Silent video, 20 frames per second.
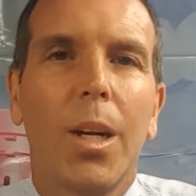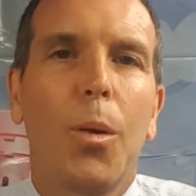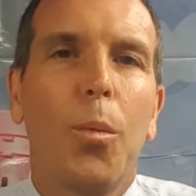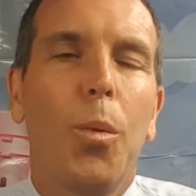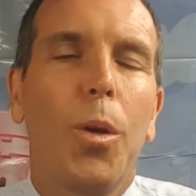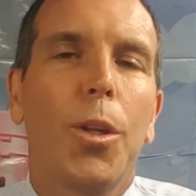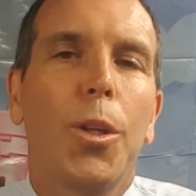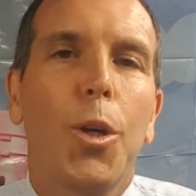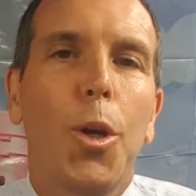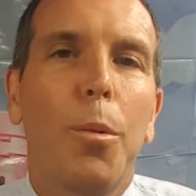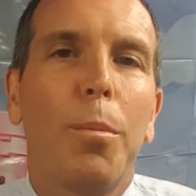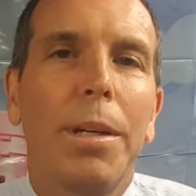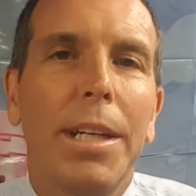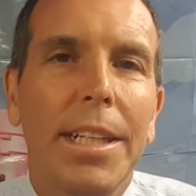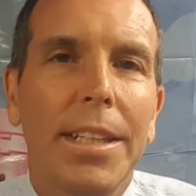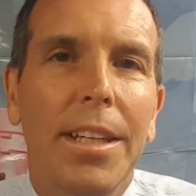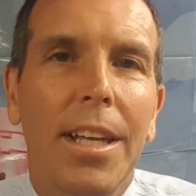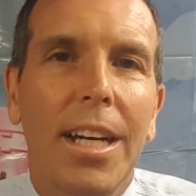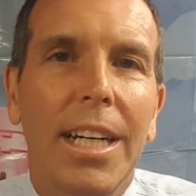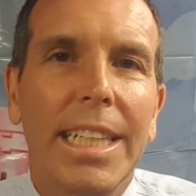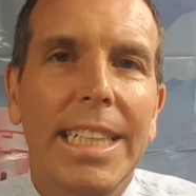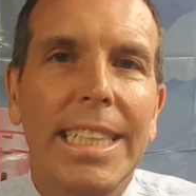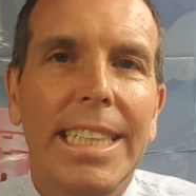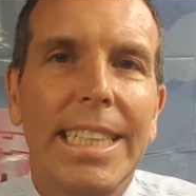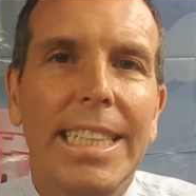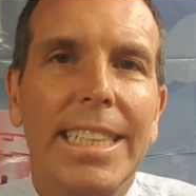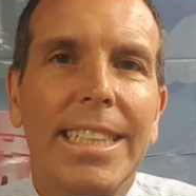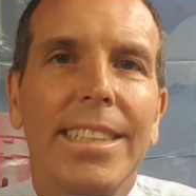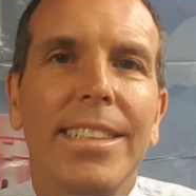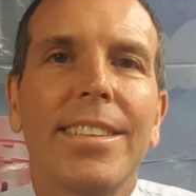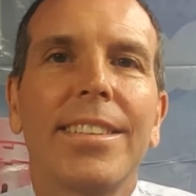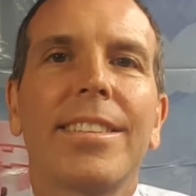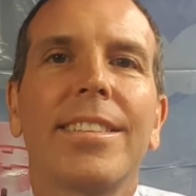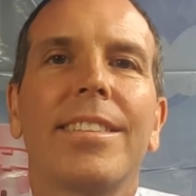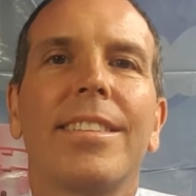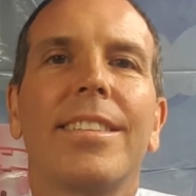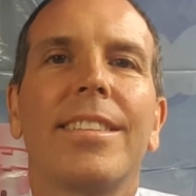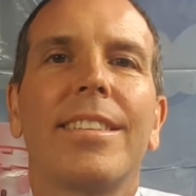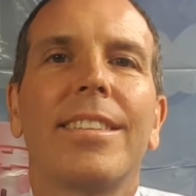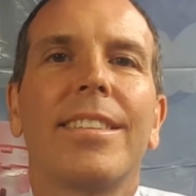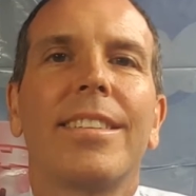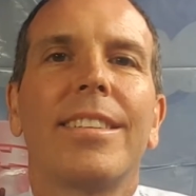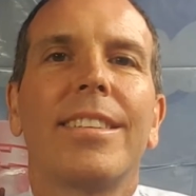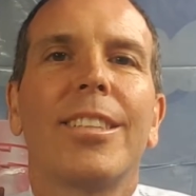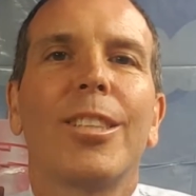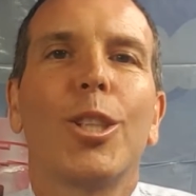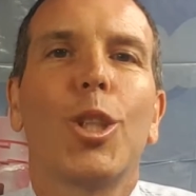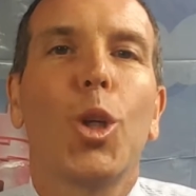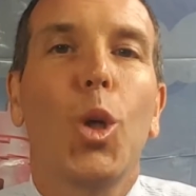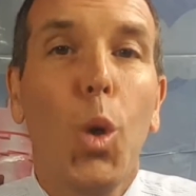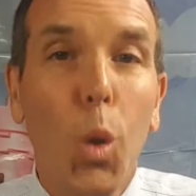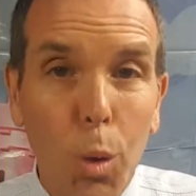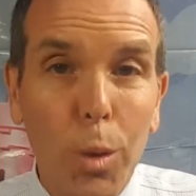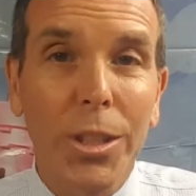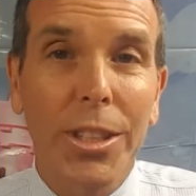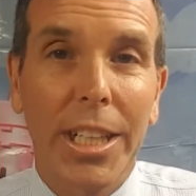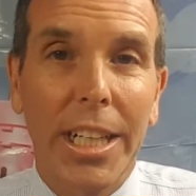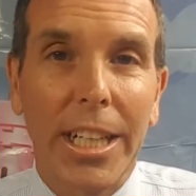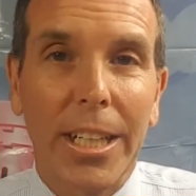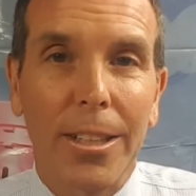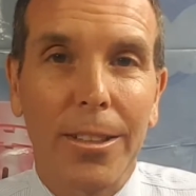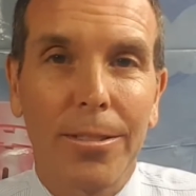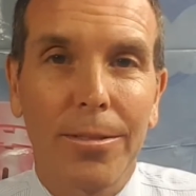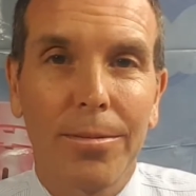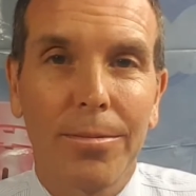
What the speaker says: Well, the opening line is, "Who's there?"